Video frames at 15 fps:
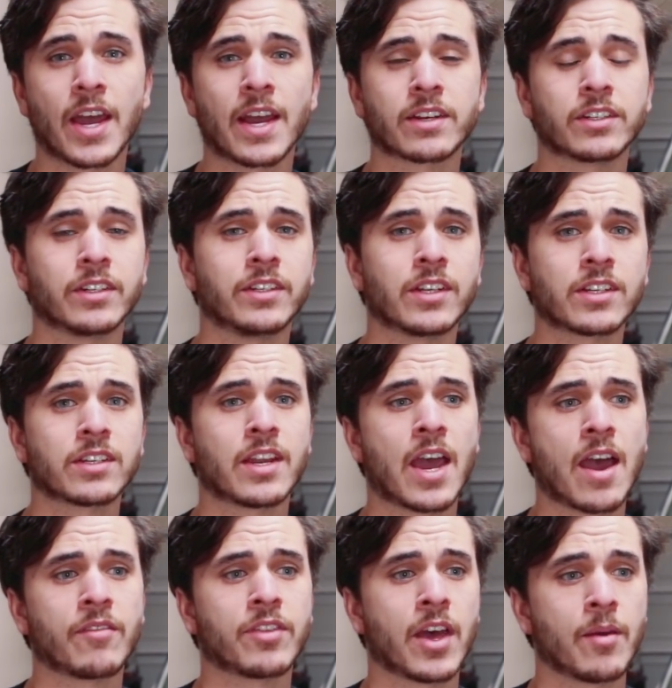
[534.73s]
actually doesn't
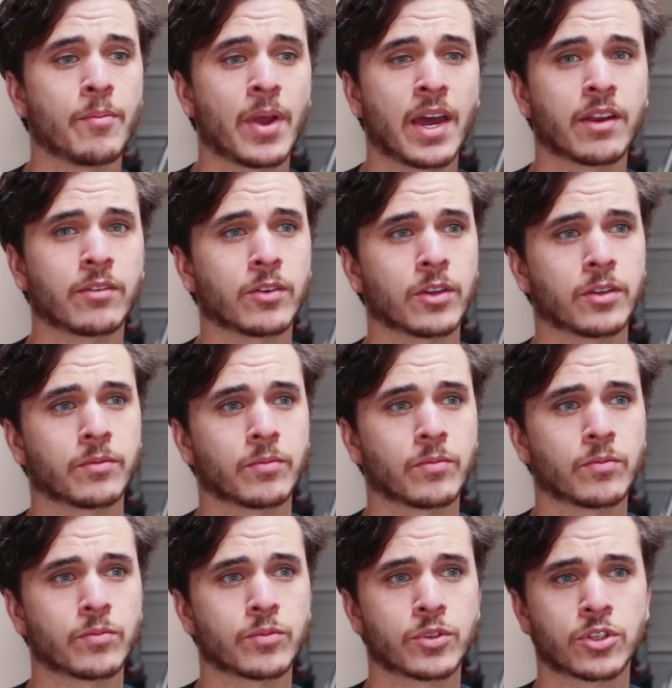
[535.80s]
have that bad of a
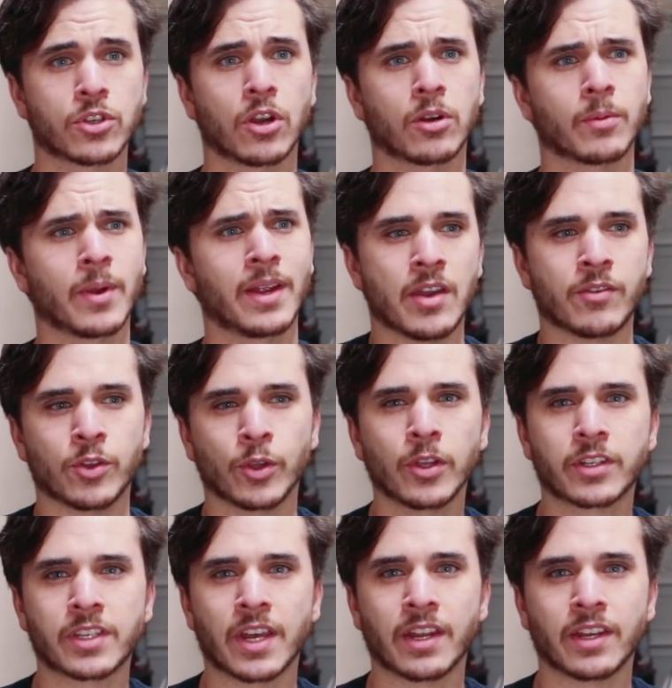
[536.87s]
star rate. If you
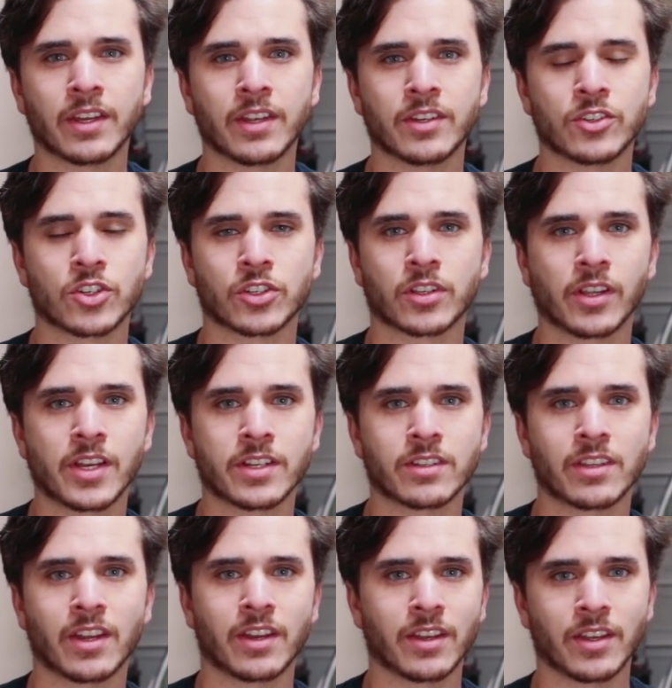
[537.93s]
looked at it and just
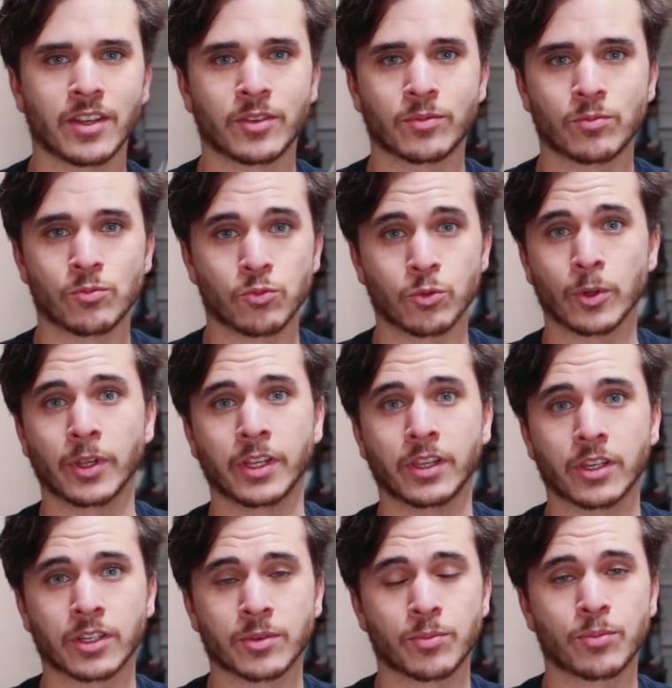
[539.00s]
glanced at it, it really
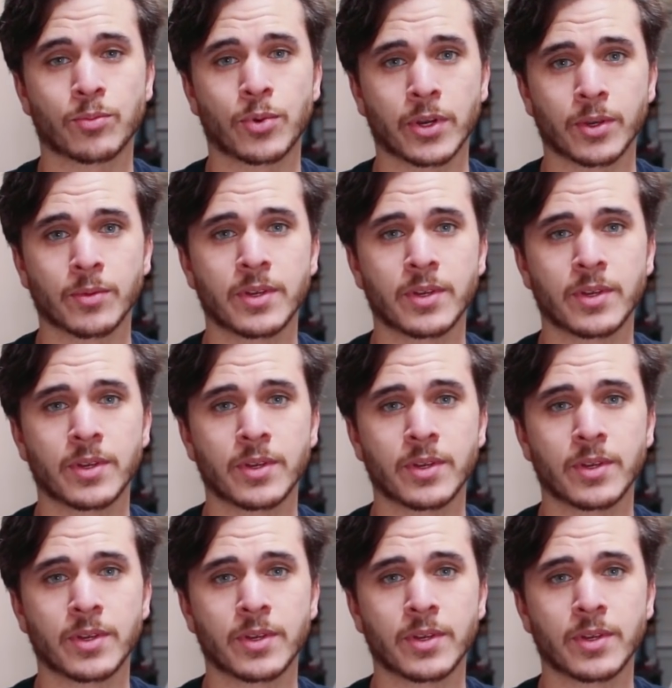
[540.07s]
looks pretty